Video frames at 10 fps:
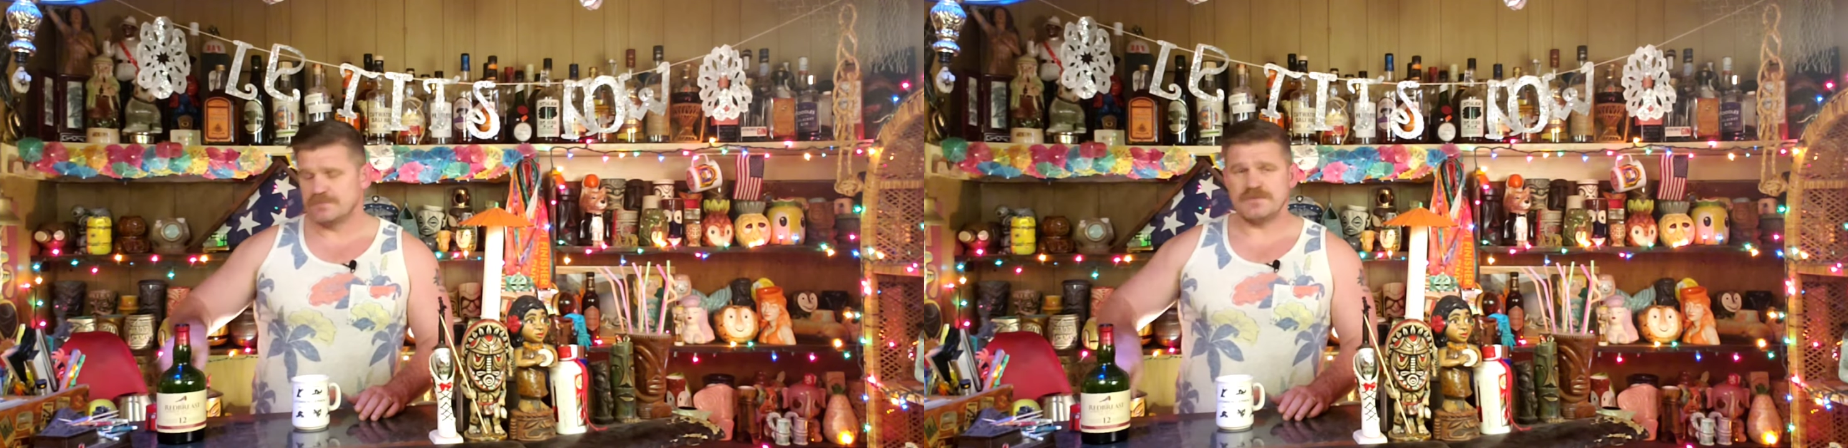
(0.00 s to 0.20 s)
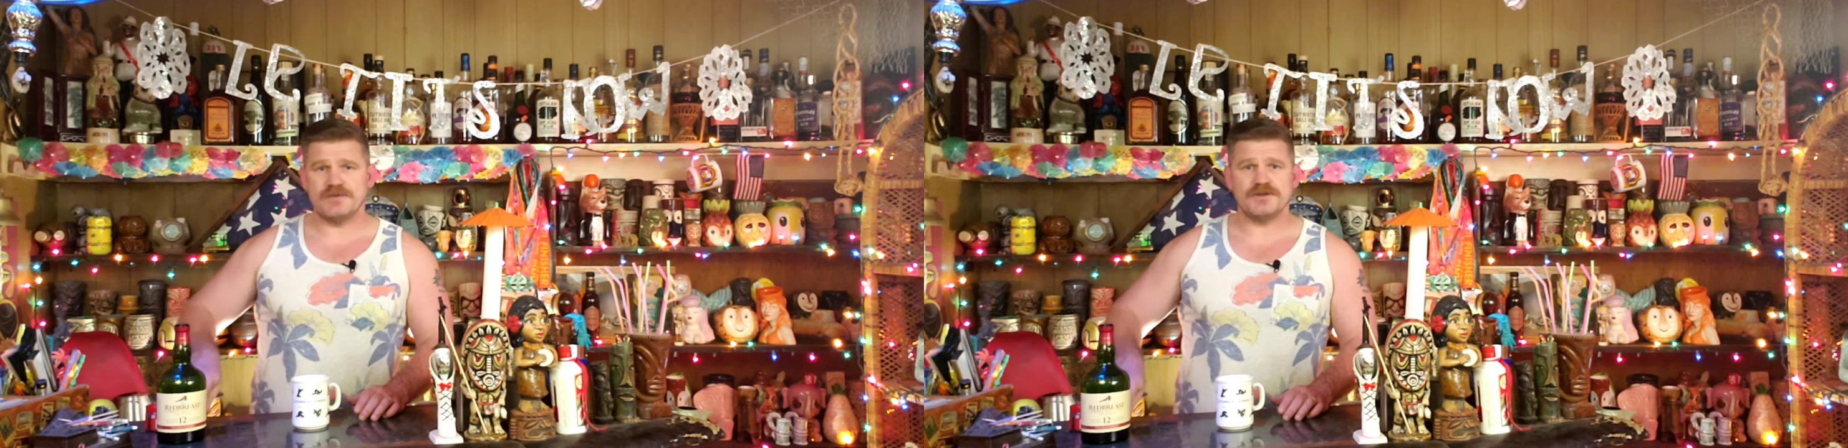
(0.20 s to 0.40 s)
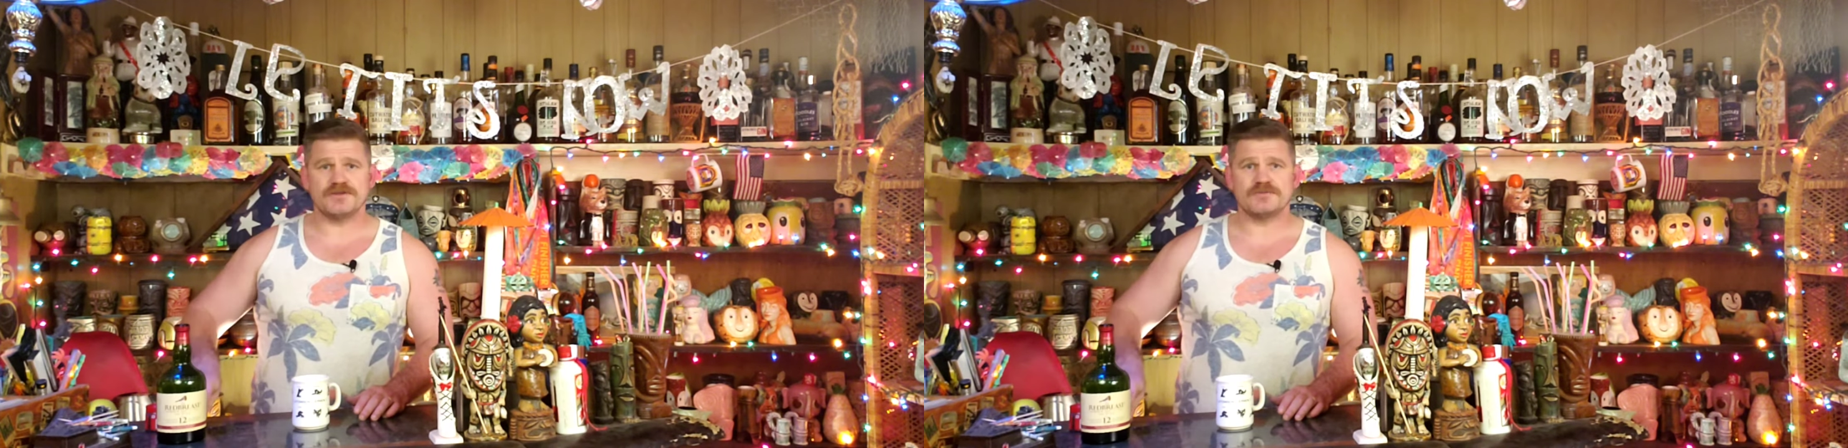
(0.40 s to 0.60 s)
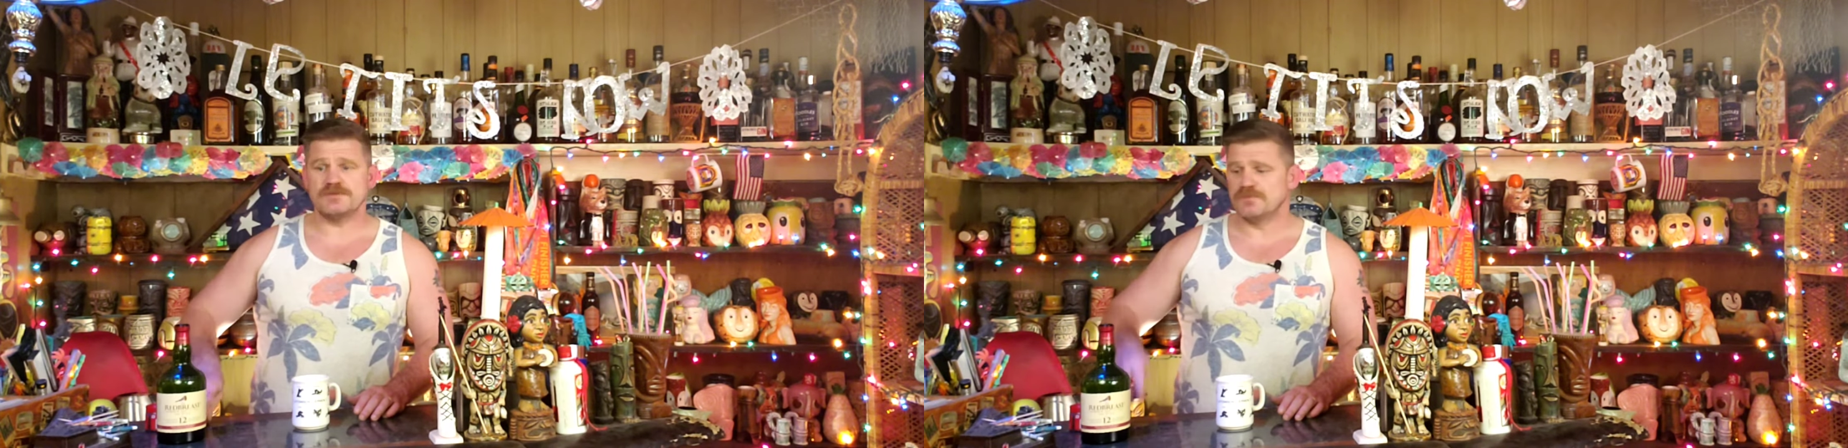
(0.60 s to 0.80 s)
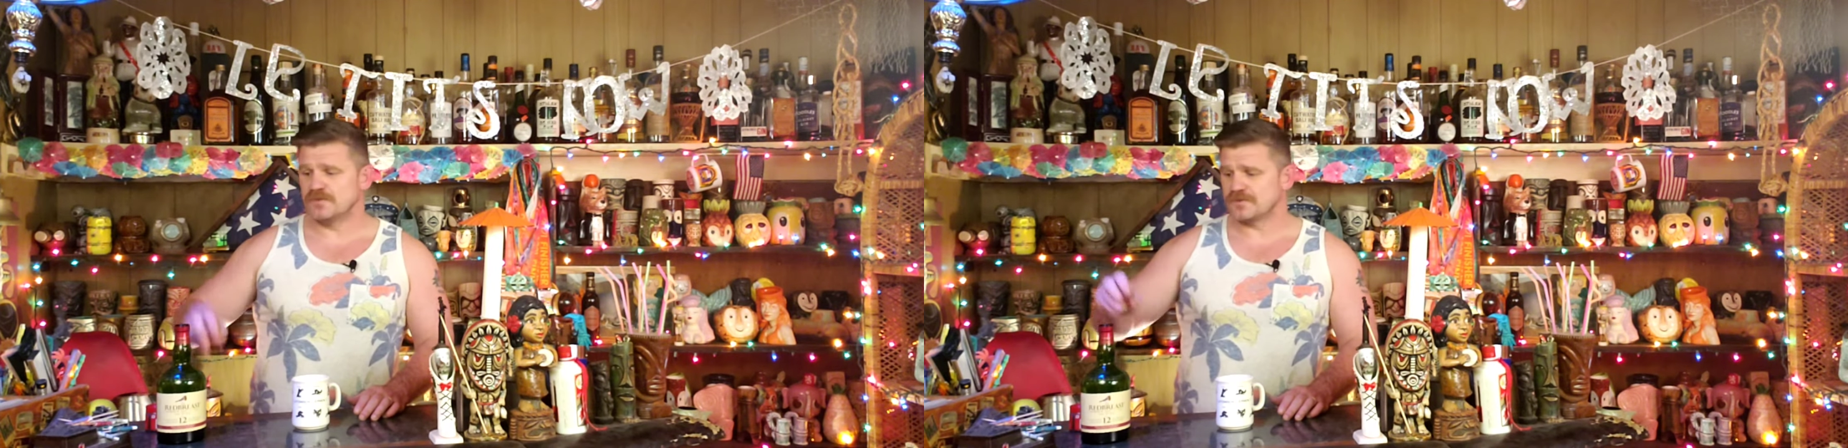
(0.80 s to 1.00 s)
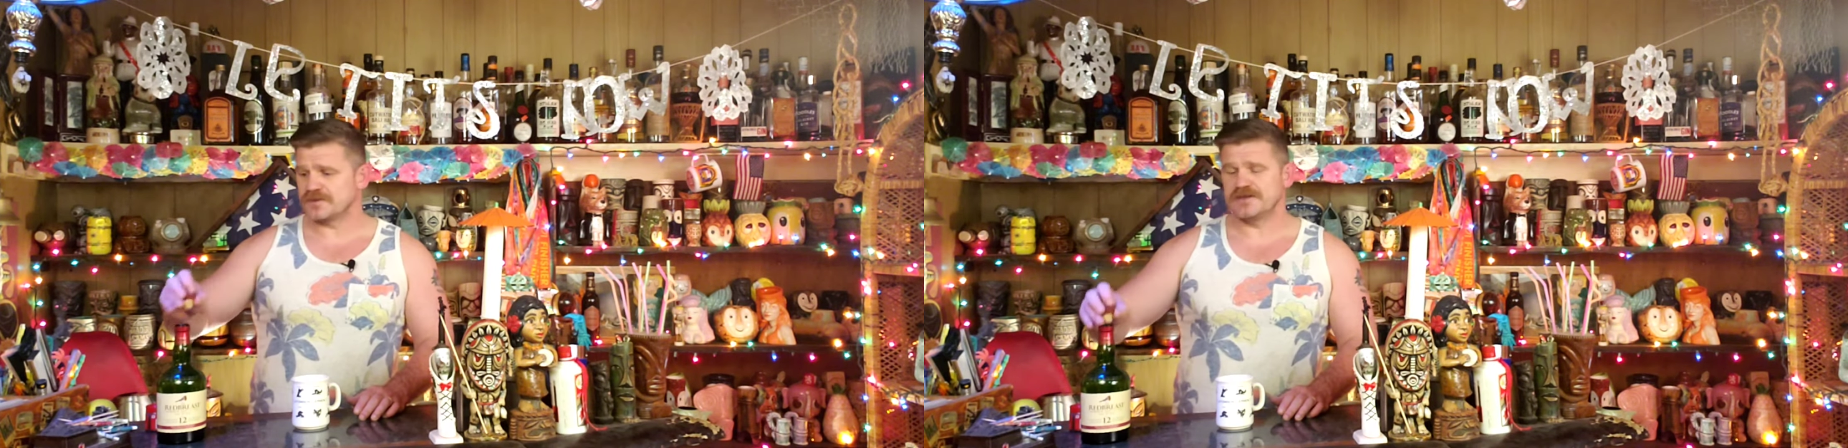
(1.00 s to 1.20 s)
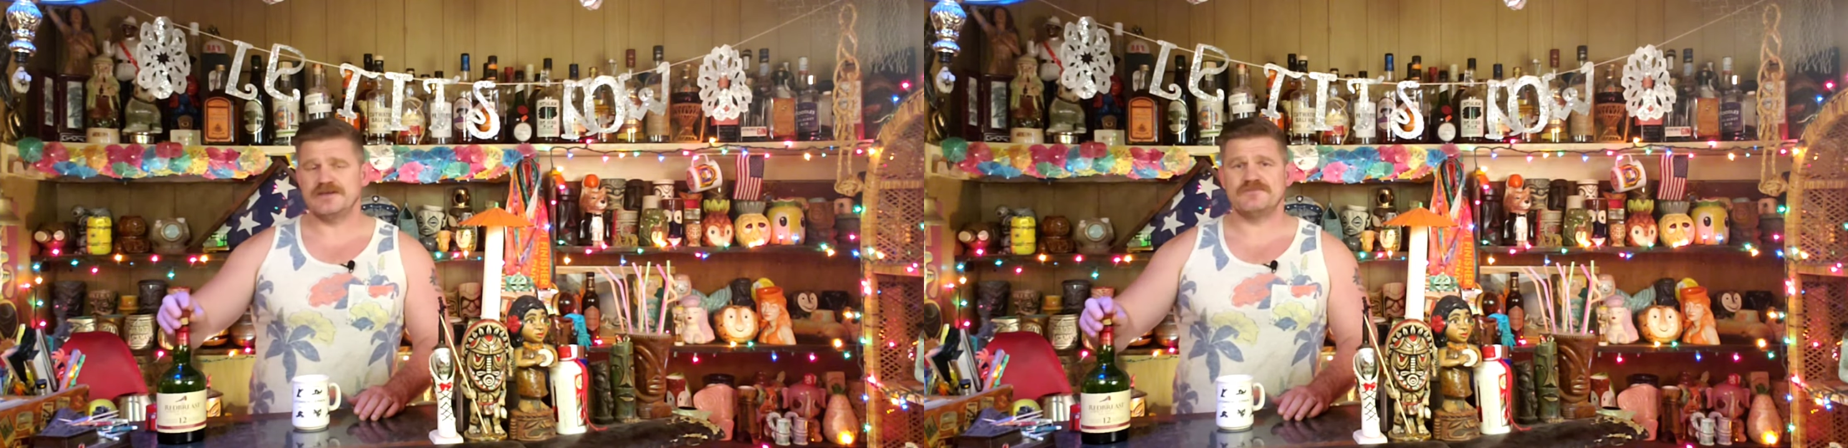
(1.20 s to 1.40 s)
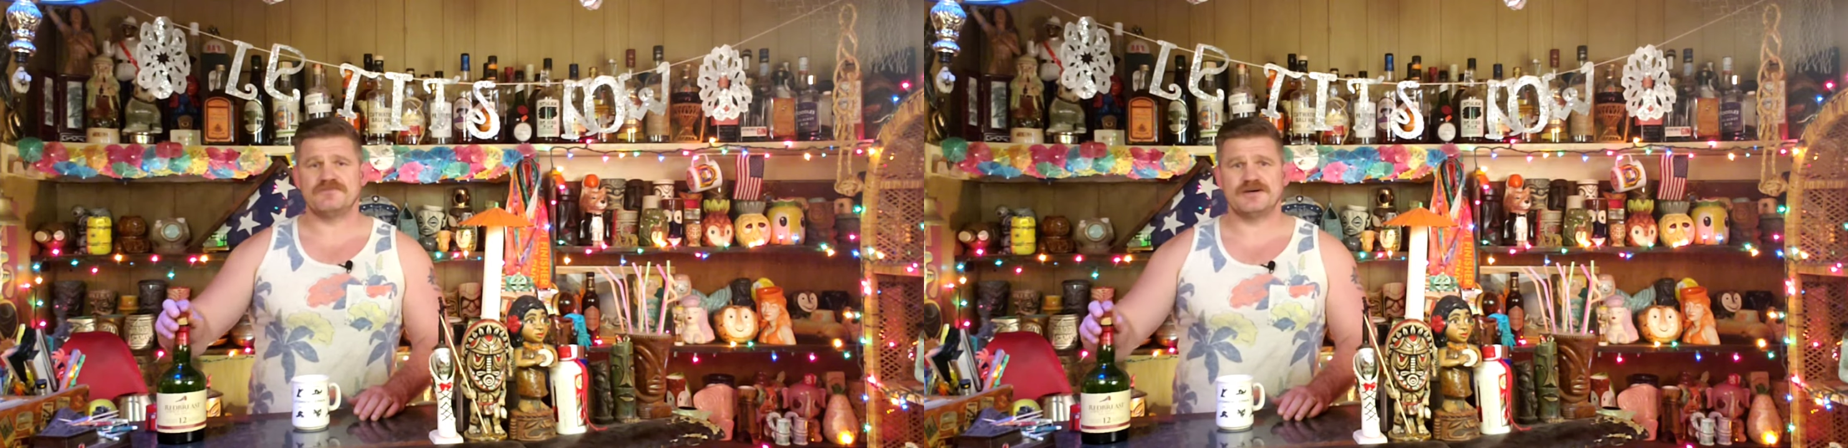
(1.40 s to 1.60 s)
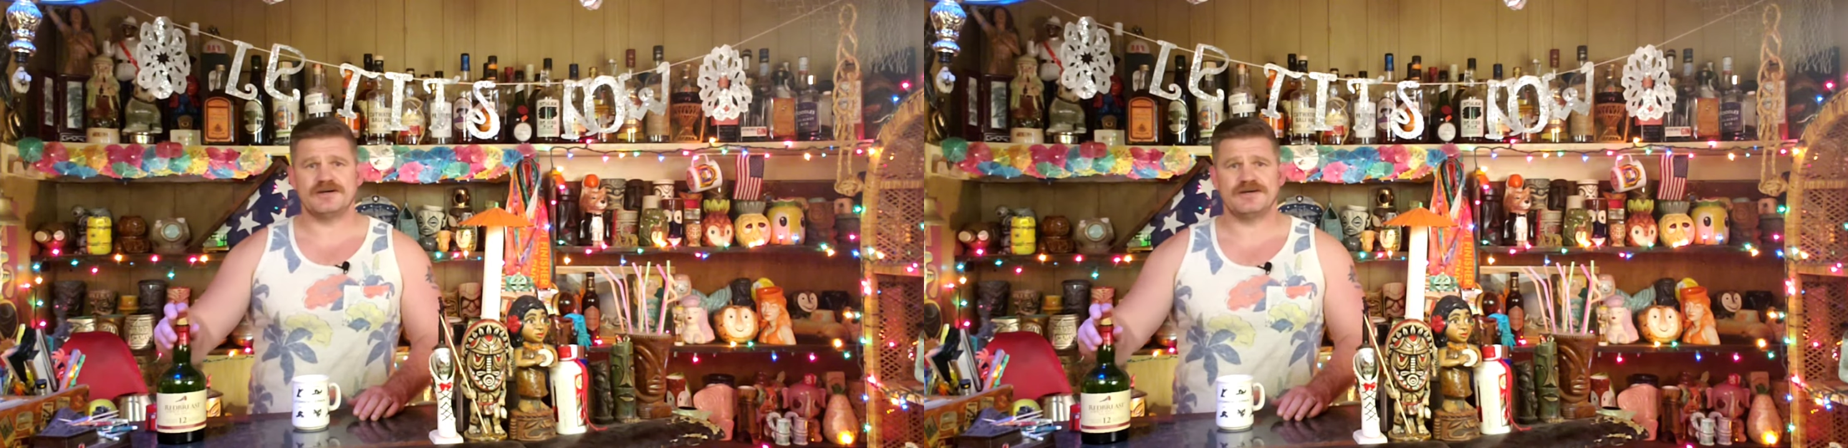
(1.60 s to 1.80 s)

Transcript: maybe a little bit more if